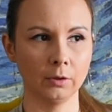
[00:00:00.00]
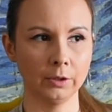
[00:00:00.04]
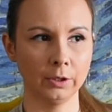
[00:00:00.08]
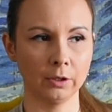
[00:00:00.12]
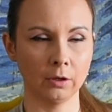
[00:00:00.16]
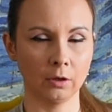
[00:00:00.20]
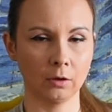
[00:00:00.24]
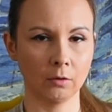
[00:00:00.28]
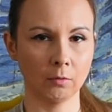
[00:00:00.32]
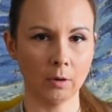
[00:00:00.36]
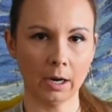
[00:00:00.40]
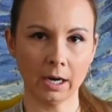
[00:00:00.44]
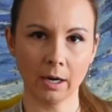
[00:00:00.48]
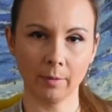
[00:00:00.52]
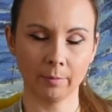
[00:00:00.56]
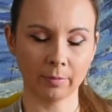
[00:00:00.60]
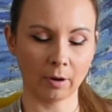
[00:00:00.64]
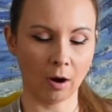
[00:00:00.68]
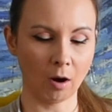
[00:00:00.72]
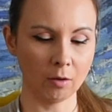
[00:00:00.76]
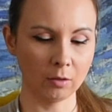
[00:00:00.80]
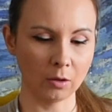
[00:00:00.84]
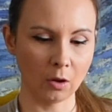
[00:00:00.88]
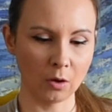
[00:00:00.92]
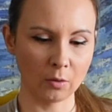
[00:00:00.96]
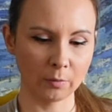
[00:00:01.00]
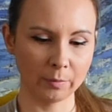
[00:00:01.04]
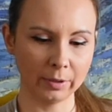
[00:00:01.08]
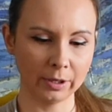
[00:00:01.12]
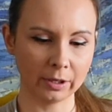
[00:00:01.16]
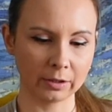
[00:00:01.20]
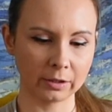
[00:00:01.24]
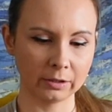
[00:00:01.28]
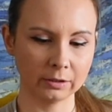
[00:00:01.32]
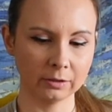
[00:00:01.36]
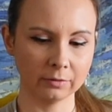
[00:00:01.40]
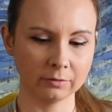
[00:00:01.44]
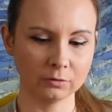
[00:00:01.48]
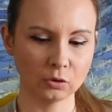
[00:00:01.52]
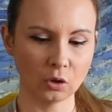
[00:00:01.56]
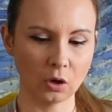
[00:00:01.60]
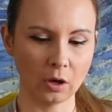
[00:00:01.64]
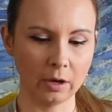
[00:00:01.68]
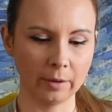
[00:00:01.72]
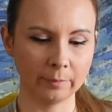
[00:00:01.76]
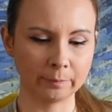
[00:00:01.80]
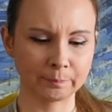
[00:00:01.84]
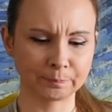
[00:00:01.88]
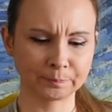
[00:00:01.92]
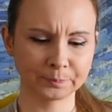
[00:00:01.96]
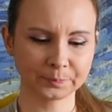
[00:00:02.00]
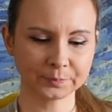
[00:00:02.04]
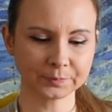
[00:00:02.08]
you know, quite a prolonged period of time.